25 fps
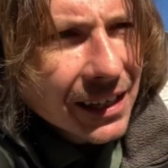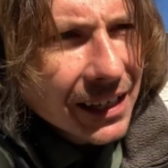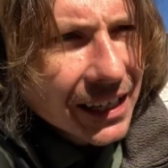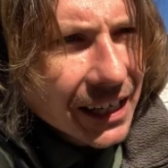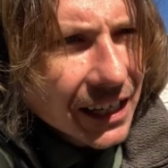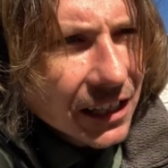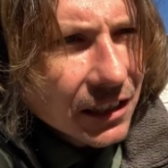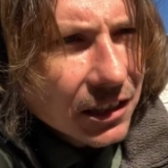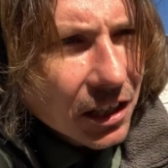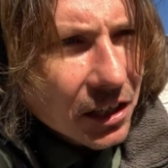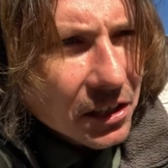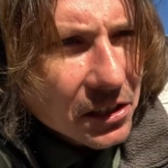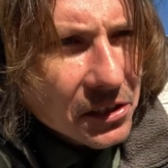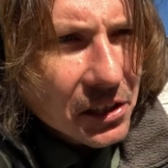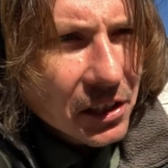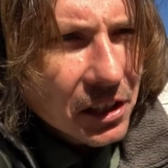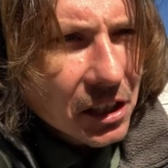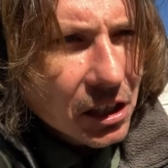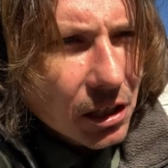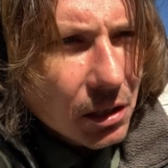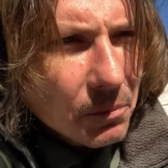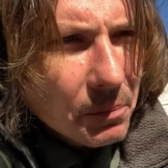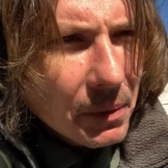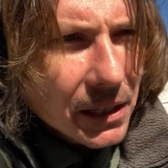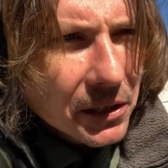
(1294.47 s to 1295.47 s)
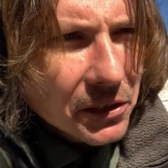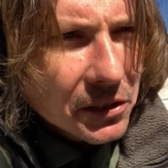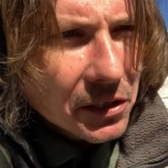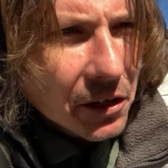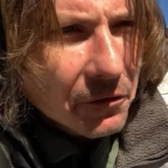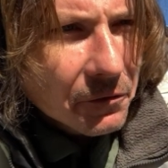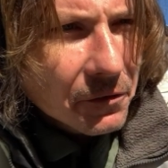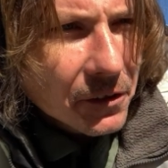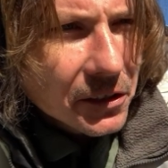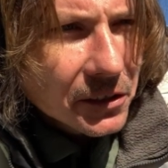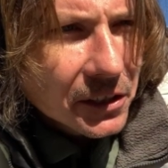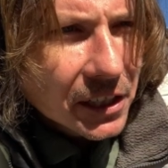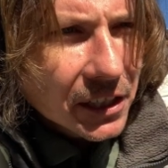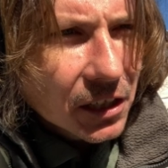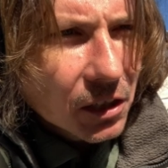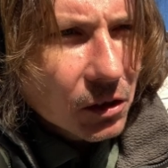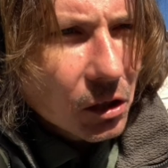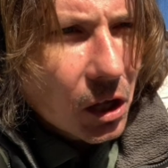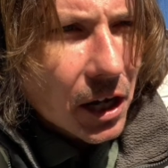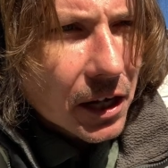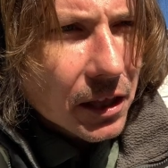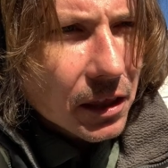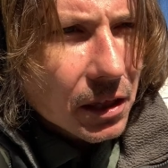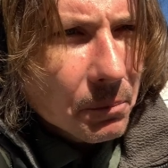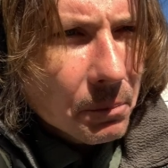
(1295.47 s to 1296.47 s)
It looks a little bit different than a
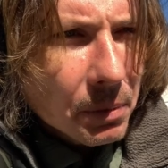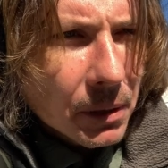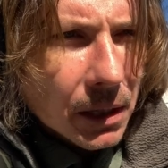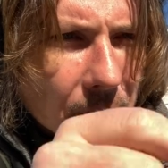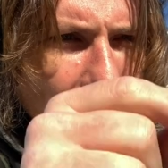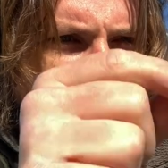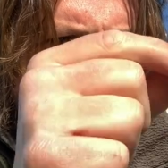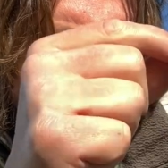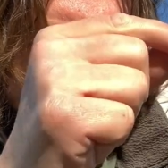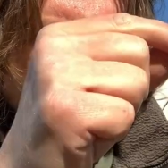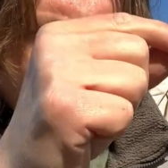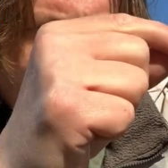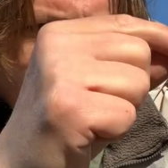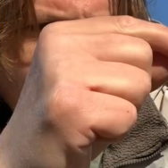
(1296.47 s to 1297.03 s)
lot of the purples that I